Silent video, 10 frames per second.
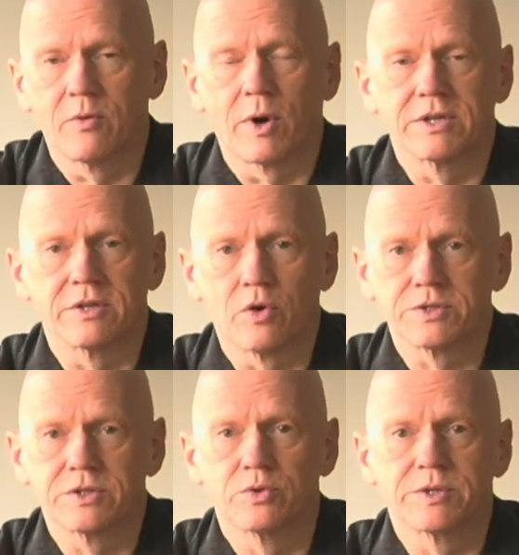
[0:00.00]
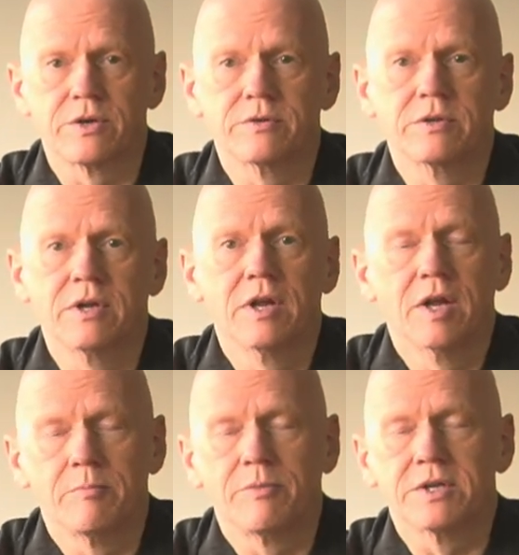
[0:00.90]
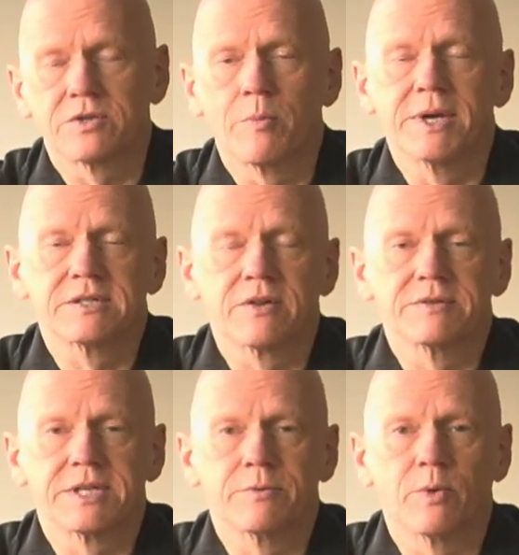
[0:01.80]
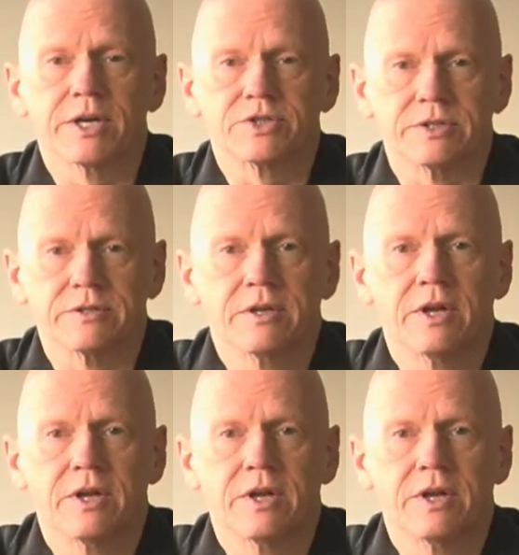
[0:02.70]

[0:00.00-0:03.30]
Why did the oxygen go down? But it's all basically the same question.